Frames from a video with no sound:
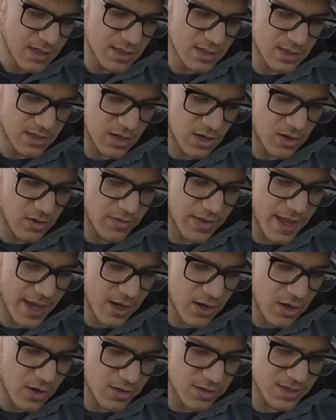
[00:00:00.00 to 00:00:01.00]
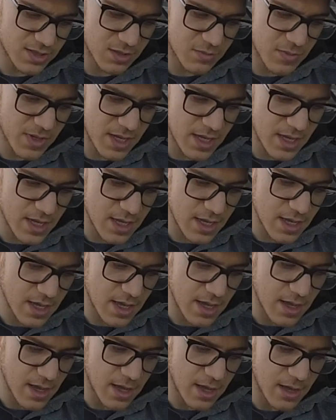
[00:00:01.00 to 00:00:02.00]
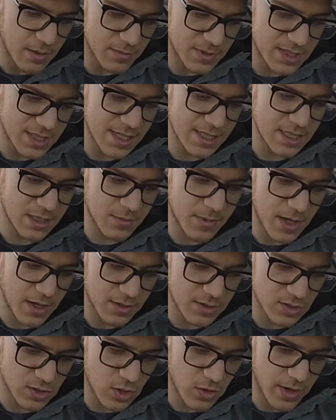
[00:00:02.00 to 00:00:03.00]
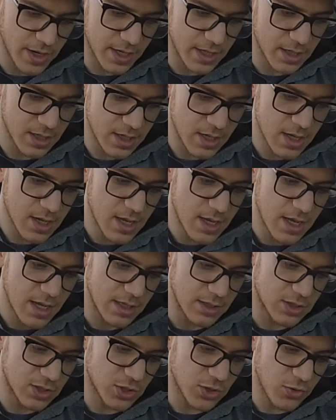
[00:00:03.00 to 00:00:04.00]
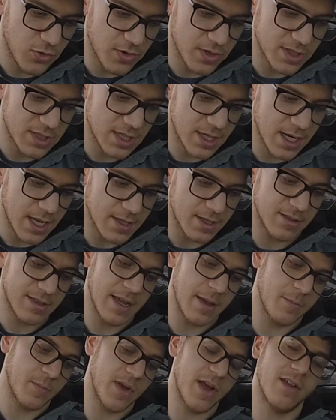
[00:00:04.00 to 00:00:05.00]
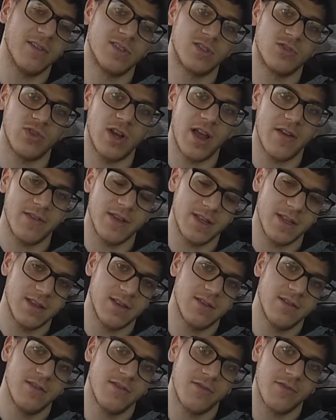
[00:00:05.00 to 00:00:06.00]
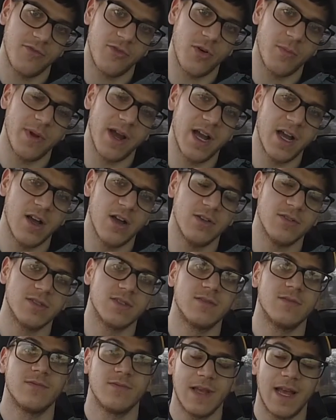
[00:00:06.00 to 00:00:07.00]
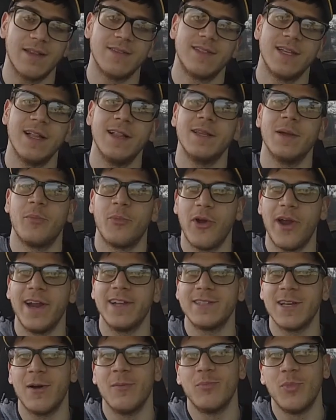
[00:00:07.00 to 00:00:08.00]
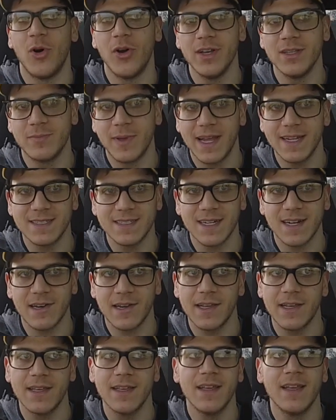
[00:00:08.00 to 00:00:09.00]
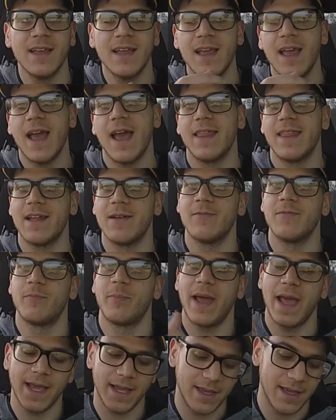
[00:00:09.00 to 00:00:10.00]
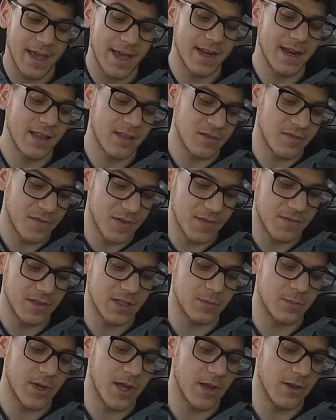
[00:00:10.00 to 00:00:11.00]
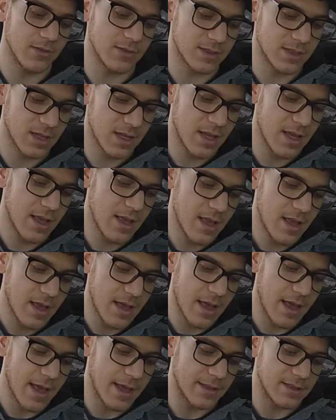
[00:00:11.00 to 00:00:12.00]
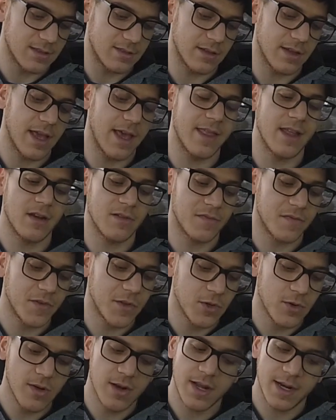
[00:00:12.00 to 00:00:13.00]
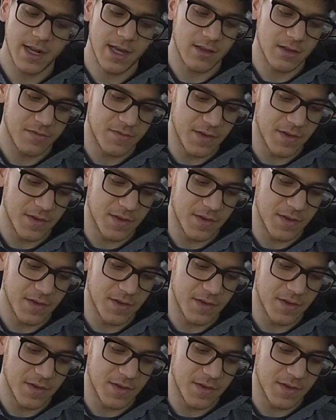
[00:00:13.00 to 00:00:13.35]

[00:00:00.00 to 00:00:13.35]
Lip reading: So that costed me £60 towing, insurance another £10 driving from my house until the breakdown point basically, and then back another £15, and then fuel another